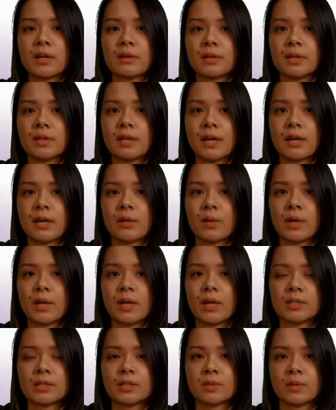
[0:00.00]
He had a
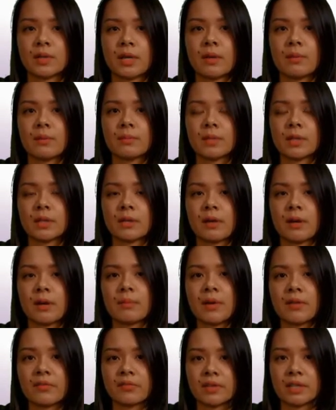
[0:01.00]
128 milligram
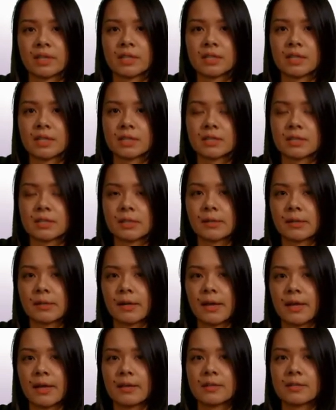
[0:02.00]
monthly injection,
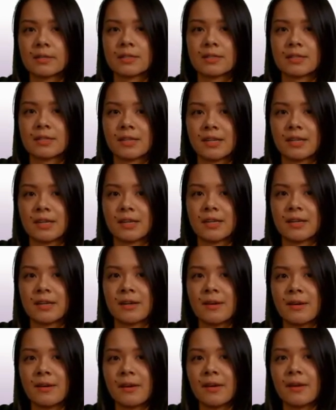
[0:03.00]
and he
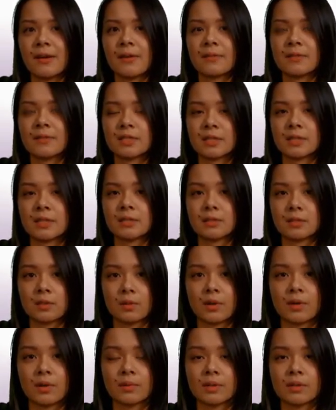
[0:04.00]
did
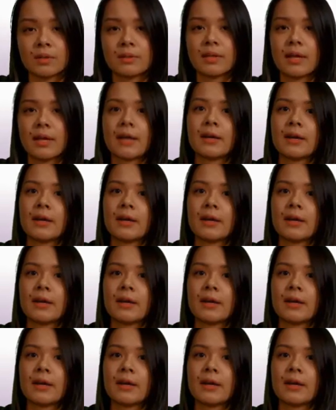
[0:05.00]
quite well on that.